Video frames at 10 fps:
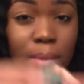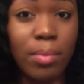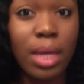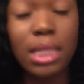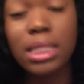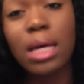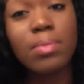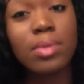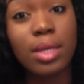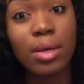It's
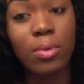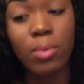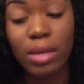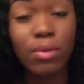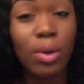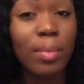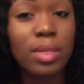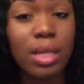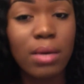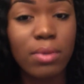up to you, whatever you're
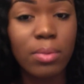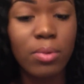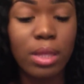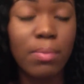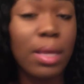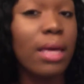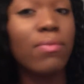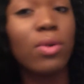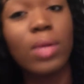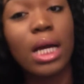most comfortable with. But
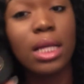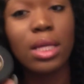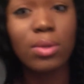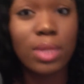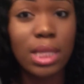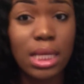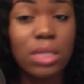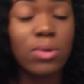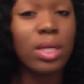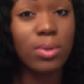if you're not going to use
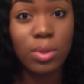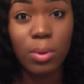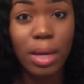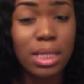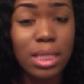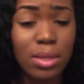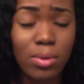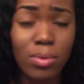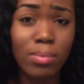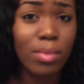this, you can use your
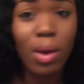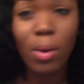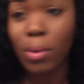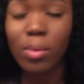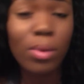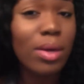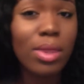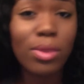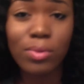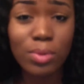pencil.
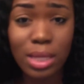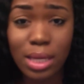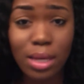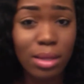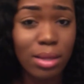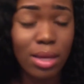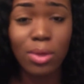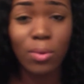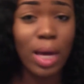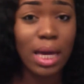Either routine,
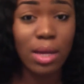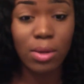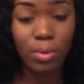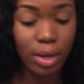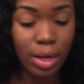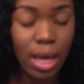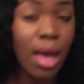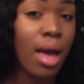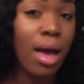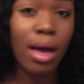either way, it'll work.
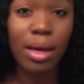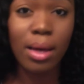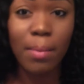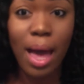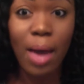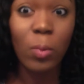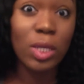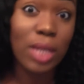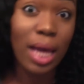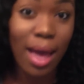I
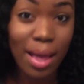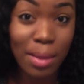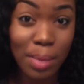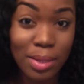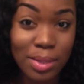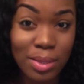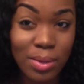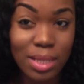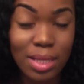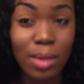wish I had a
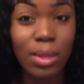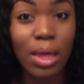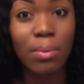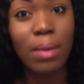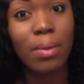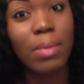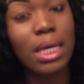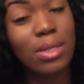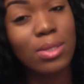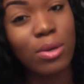pencil because I know that'll probably
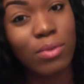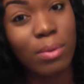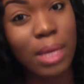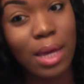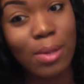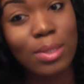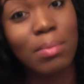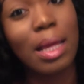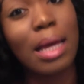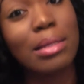be easier for beginners,
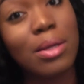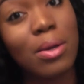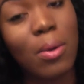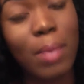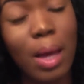but I don't.